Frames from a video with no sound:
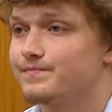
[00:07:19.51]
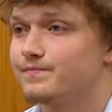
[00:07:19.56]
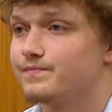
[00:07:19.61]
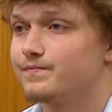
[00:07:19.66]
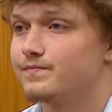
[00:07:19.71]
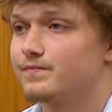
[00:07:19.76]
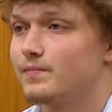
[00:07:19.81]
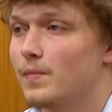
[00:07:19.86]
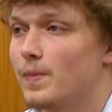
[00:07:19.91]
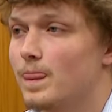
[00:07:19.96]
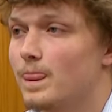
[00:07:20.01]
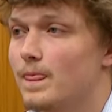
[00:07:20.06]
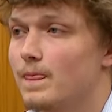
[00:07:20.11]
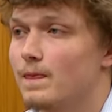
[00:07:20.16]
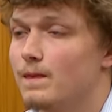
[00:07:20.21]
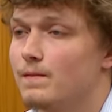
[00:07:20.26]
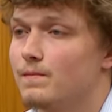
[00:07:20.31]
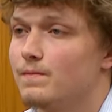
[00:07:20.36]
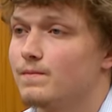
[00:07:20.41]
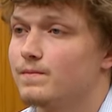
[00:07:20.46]

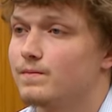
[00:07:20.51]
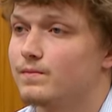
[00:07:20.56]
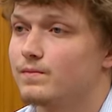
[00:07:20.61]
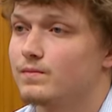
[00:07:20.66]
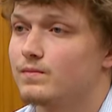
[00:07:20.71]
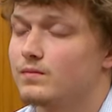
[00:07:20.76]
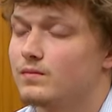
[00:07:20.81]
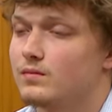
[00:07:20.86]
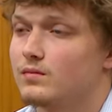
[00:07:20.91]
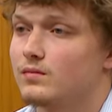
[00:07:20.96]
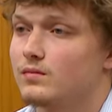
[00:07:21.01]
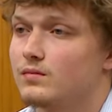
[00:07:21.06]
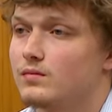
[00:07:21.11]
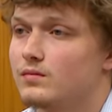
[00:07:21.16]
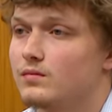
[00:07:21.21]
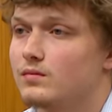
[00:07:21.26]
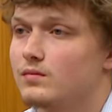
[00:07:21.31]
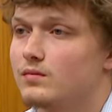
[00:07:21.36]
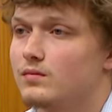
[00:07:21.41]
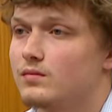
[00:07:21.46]

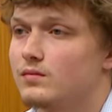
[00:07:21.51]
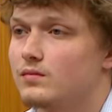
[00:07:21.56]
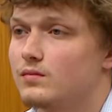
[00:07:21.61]
No one is speaking in this clip.